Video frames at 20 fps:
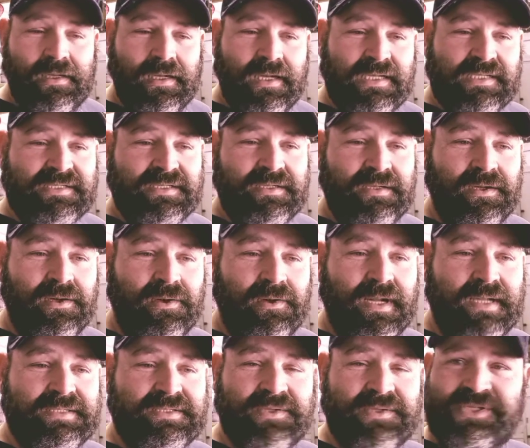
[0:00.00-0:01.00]
I said, "All
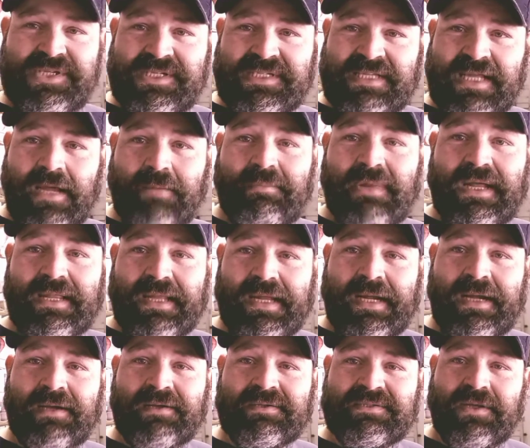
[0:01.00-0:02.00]
right." So she stopped by the
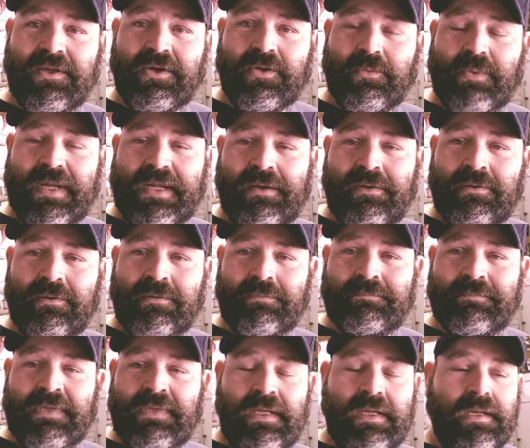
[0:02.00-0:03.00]
house on her way
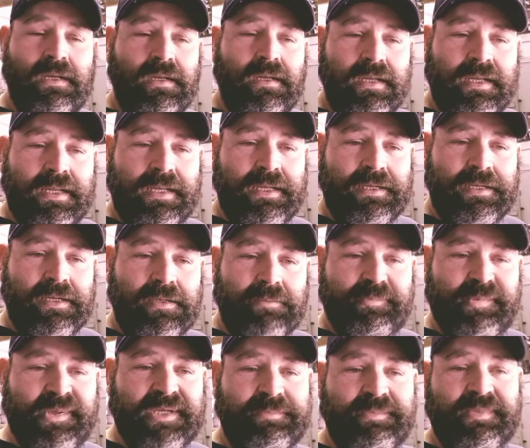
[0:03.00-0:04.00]
home
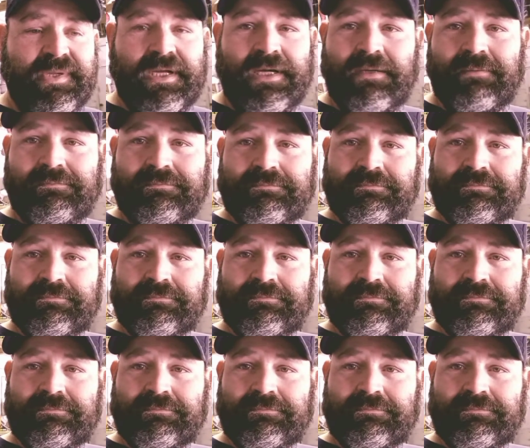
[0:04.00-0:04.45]
and picked me up,